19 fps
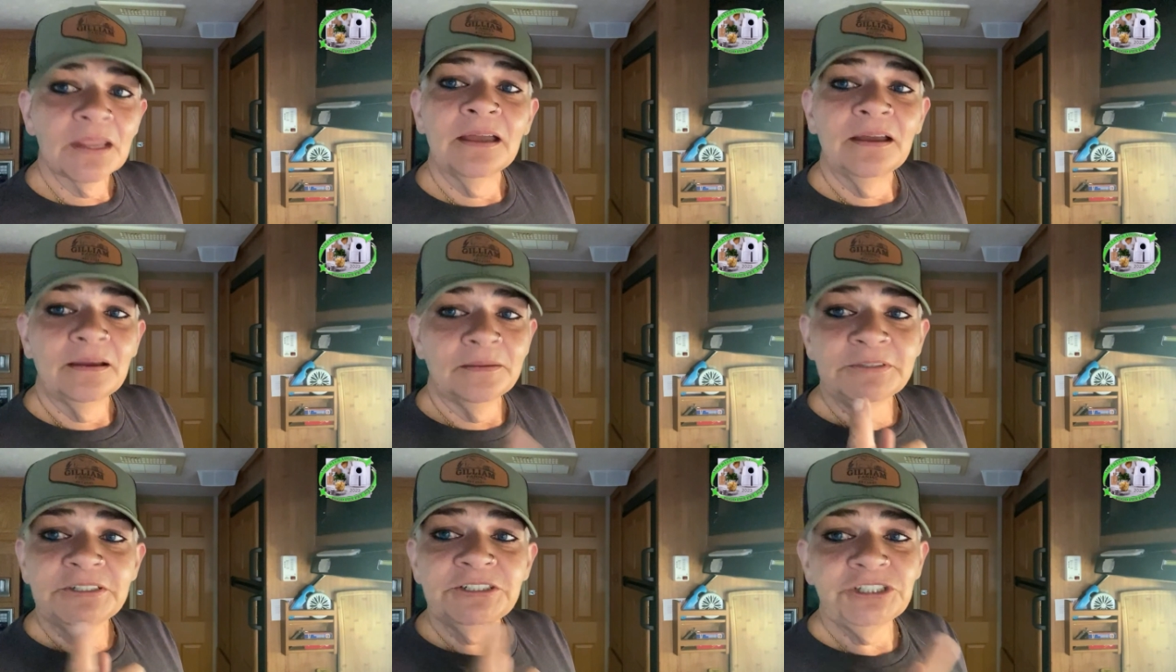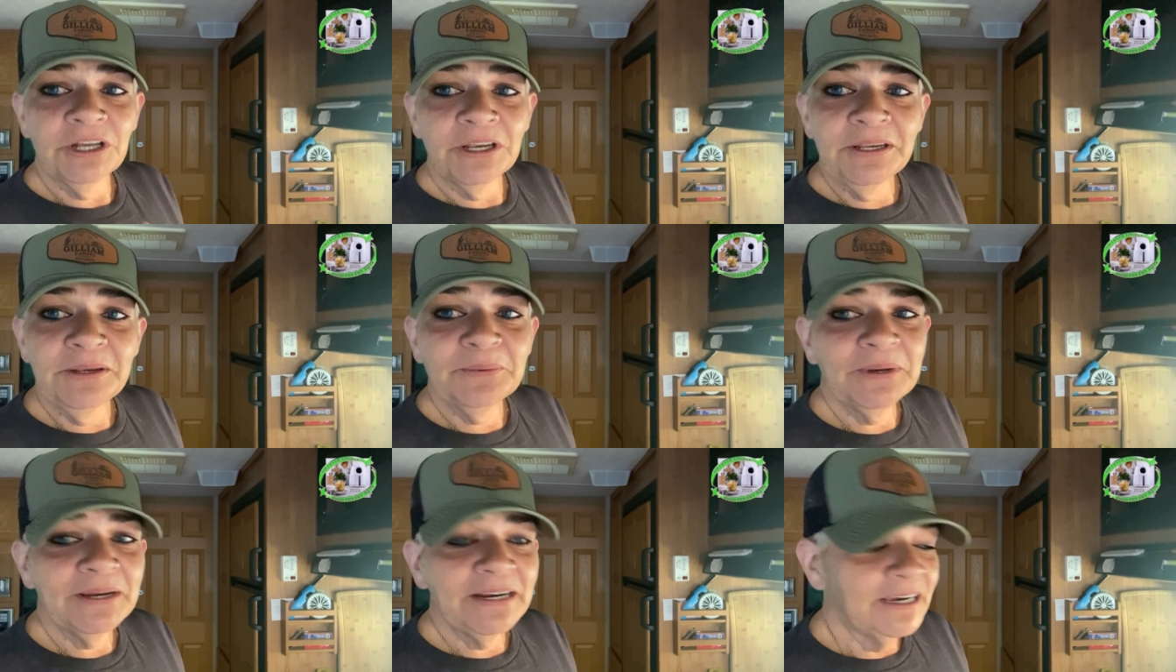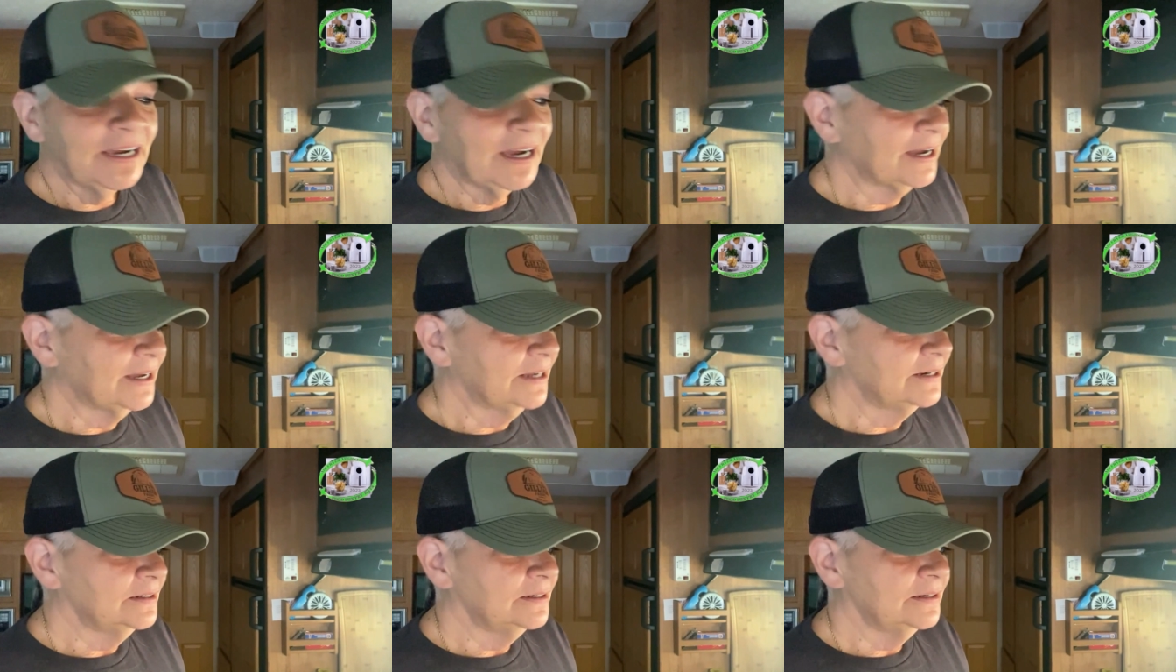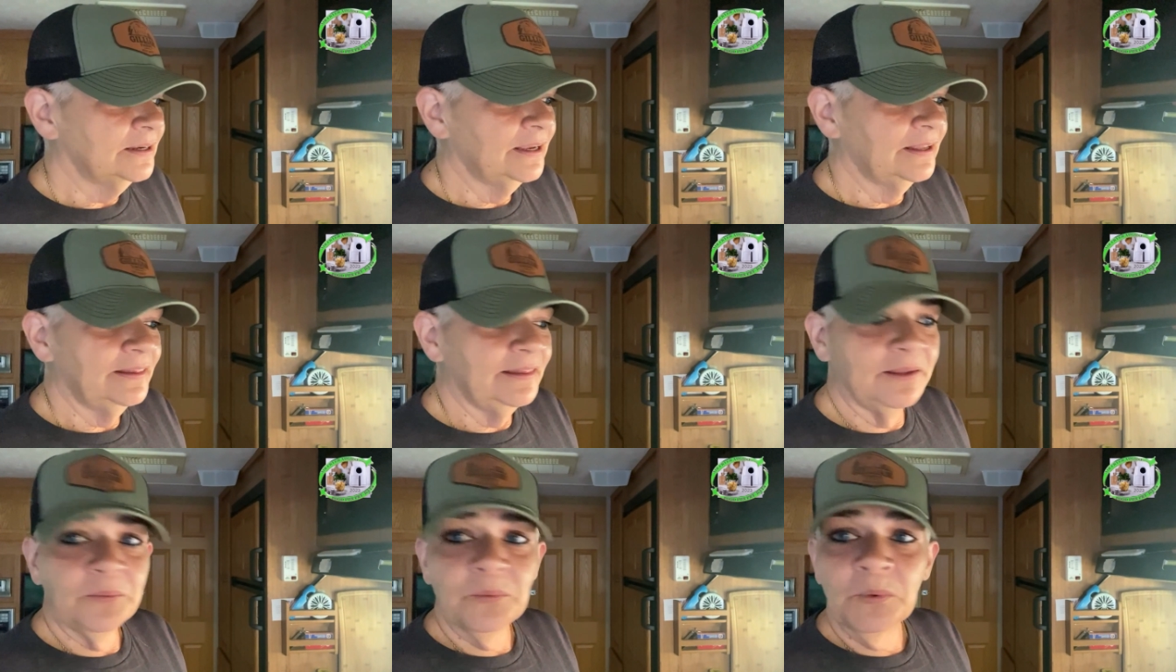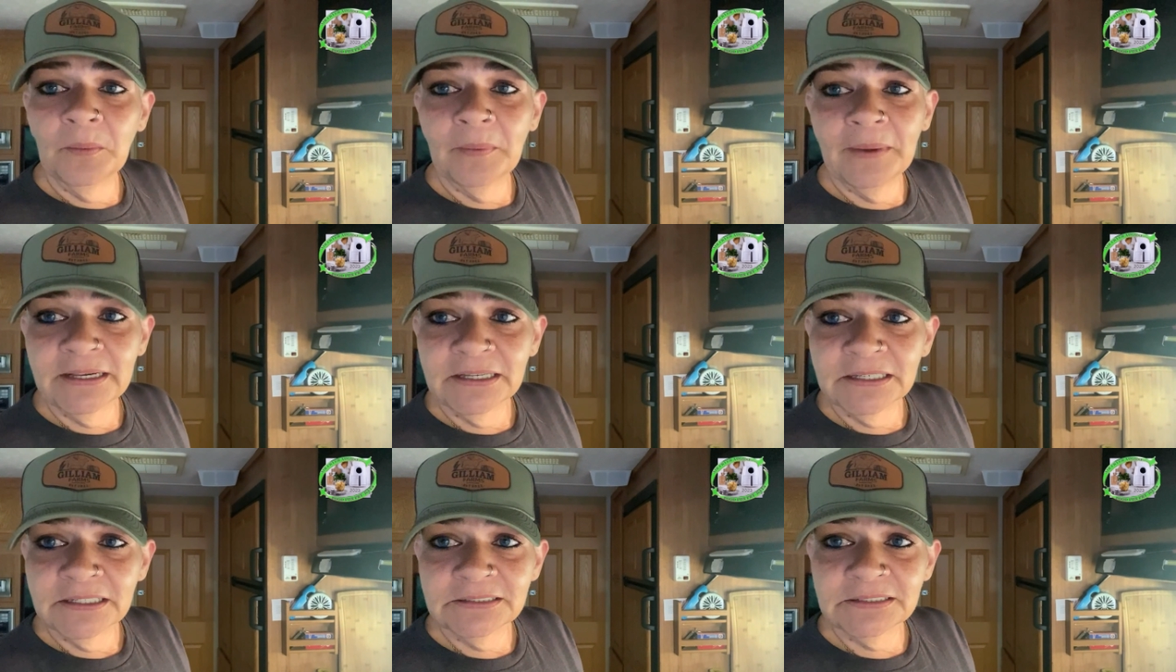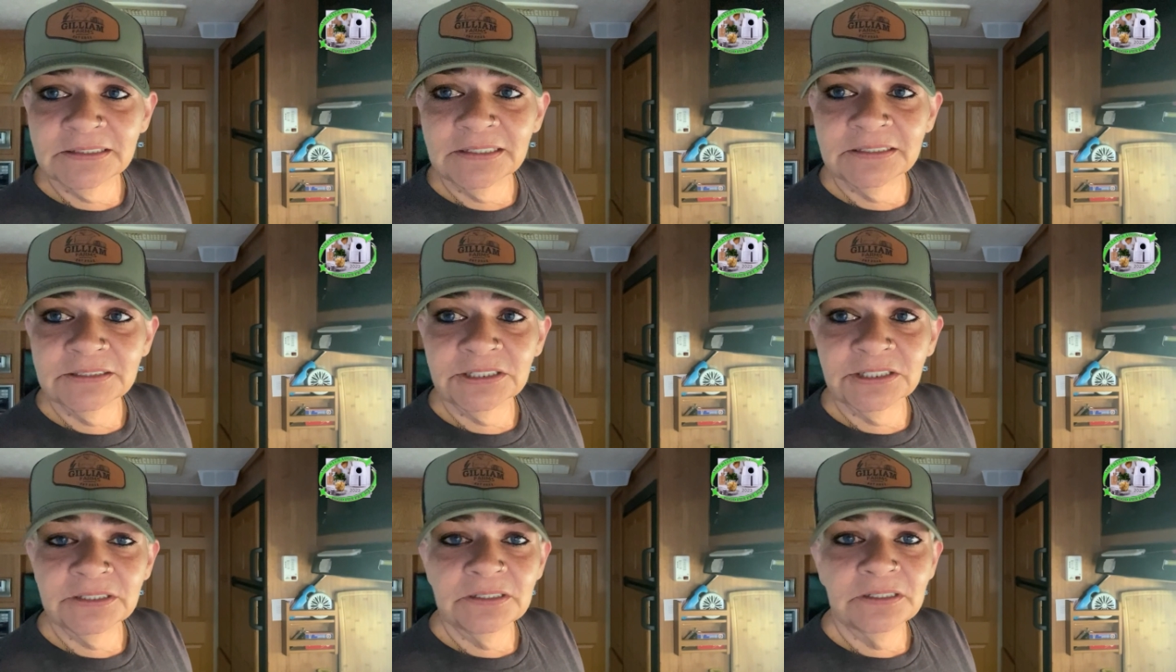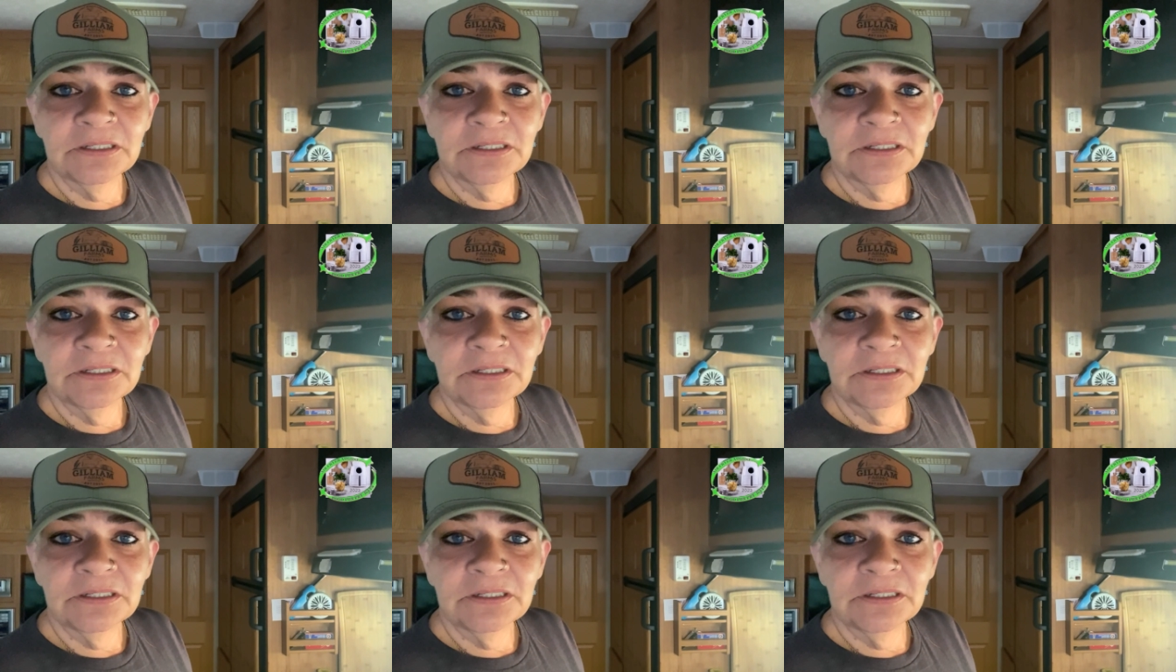Let me show you what I got. And then we'll make a decision.